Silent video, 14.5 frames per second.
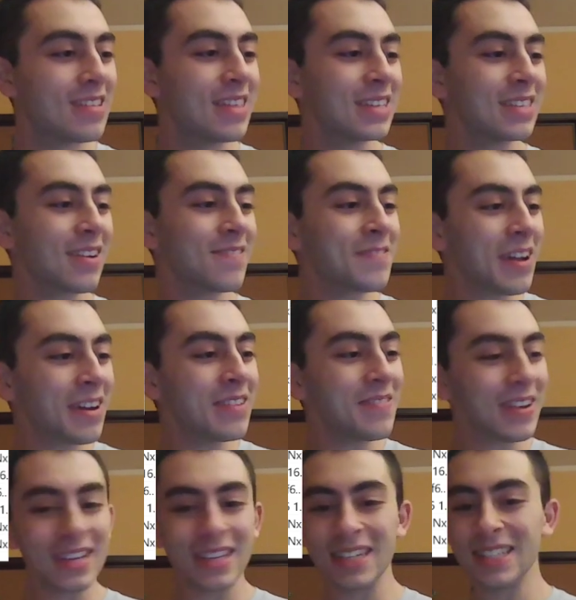So these are very,
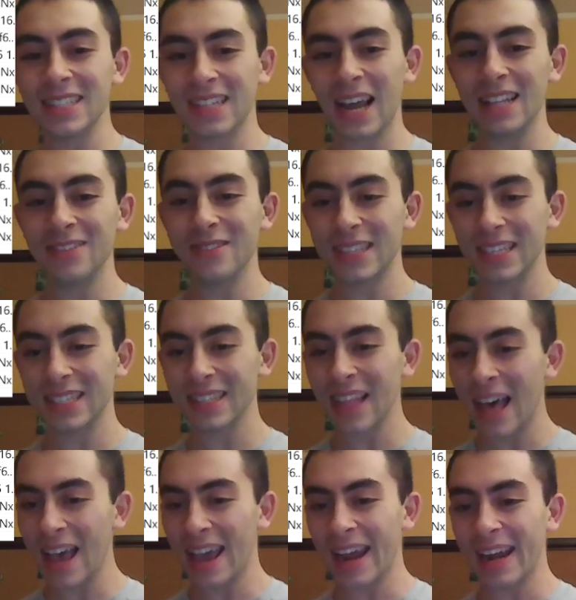very good stats with this
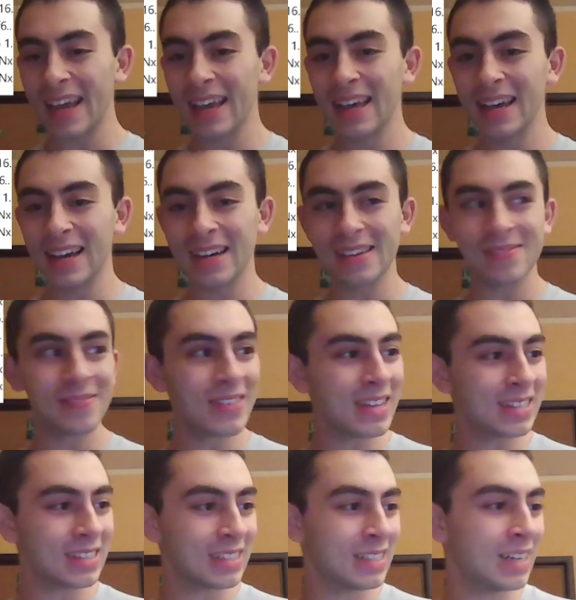line.
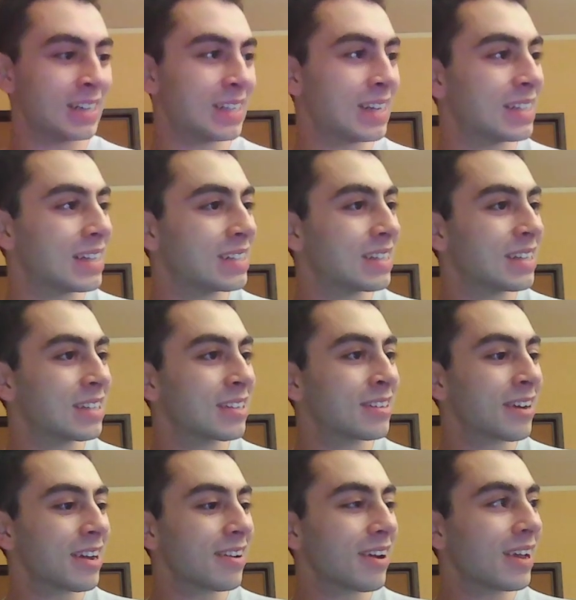It's a
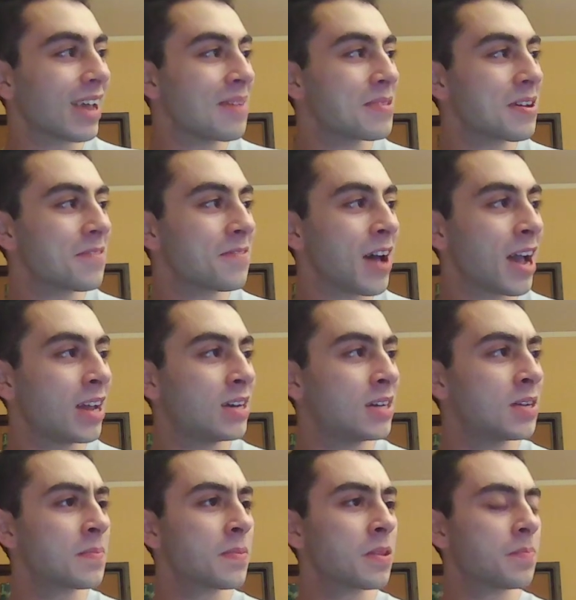great gambit to find.